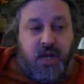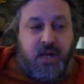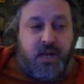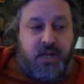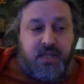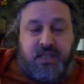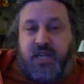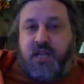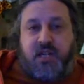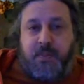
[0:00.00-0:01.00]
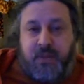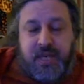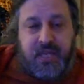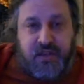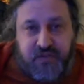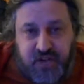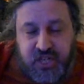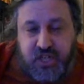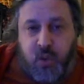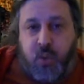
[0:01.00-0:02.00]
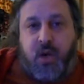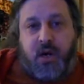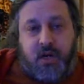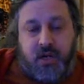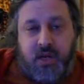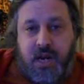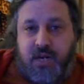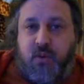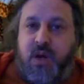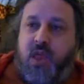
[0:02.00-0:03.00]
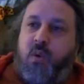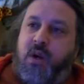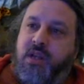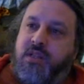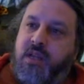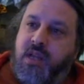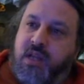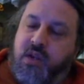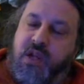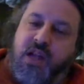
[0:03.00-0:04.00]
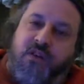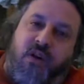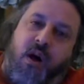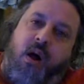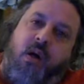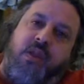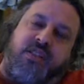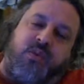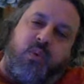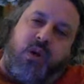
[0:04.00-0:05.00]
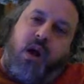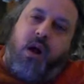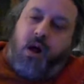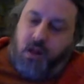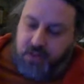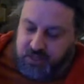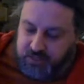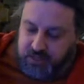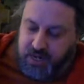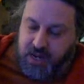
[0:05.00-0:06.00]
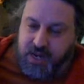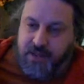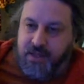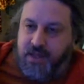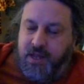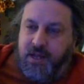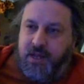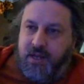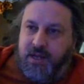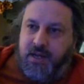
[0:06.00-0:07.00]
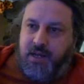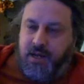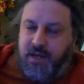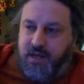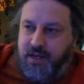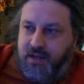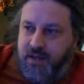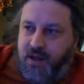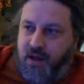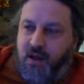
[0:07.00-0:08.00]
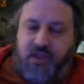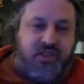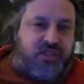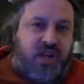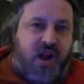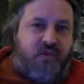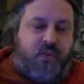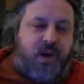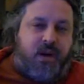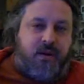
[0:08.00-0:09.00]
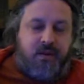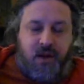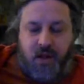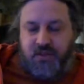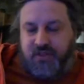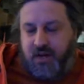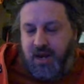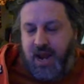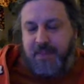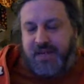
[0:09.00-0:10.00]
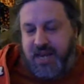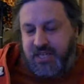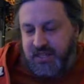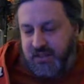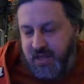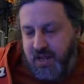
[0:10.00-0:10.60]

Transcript: uh, didn't completely finish their work. So in other words, you have all this, all, all this, uh, uh, uh, all this software, all this applications